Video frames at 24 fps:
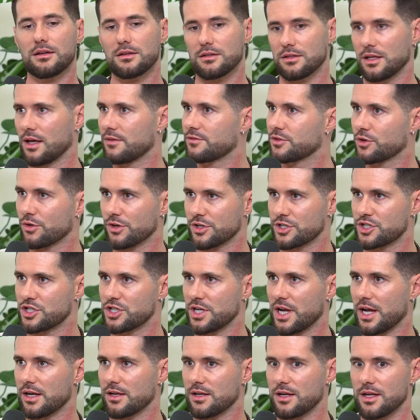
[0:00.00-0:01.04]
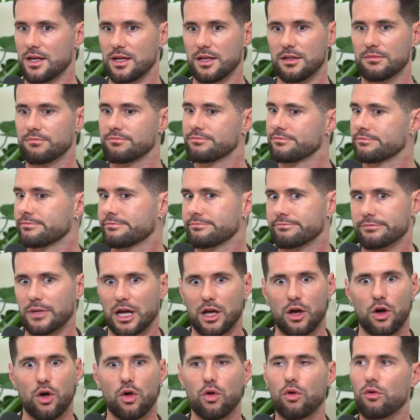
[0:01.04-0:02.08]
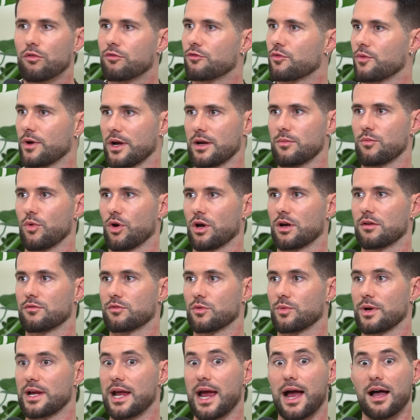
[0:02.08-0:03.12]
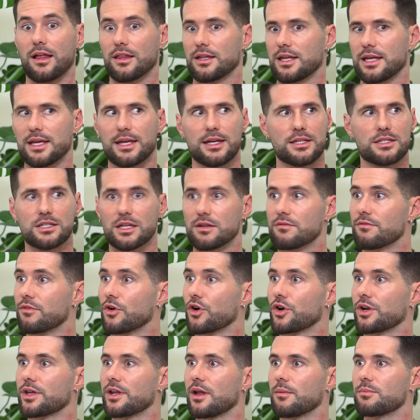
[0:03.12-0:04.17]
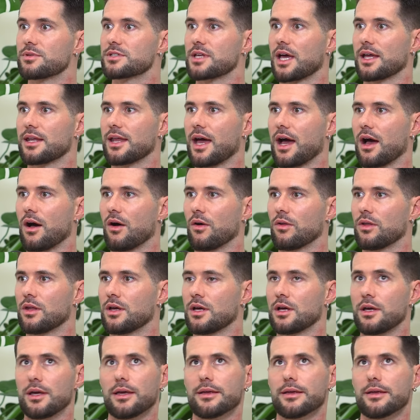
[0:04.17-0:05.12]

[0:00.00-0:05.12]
left Christianity, my whole framework of reality gets inverted upside down.